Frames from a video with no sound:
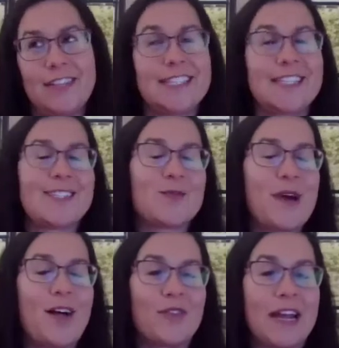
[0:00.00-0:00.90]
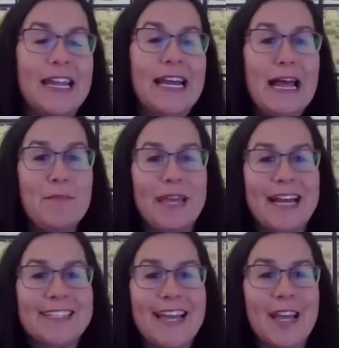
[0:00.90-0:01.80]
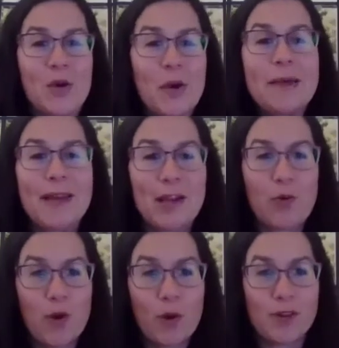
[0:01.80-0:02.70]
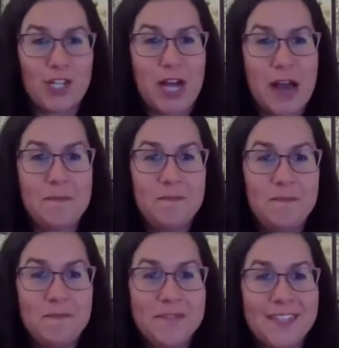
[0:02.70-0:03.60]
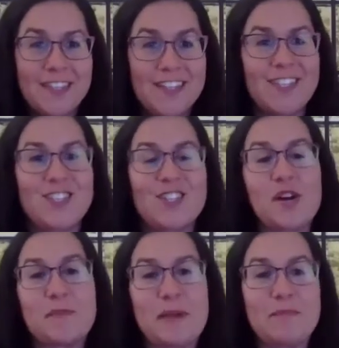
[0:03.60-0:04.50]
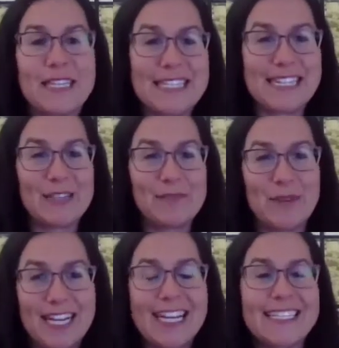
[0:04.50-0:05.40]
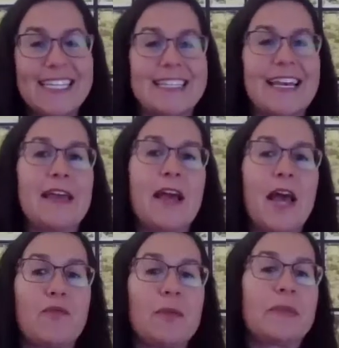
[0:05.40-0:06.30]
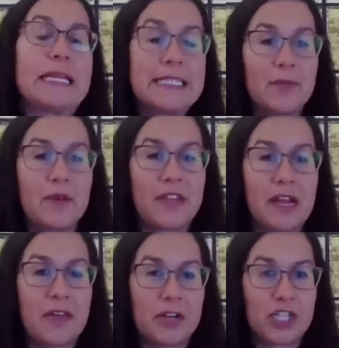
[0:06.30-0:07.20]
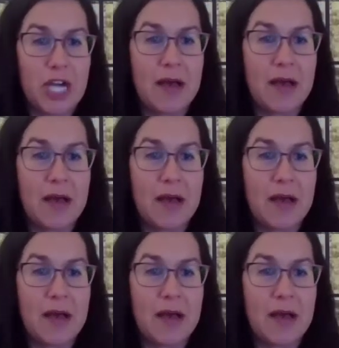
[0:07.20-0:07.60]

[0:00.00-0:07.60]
this as well, right? Because I quit my corporate job to start my business, but in essence, I replaced it with another job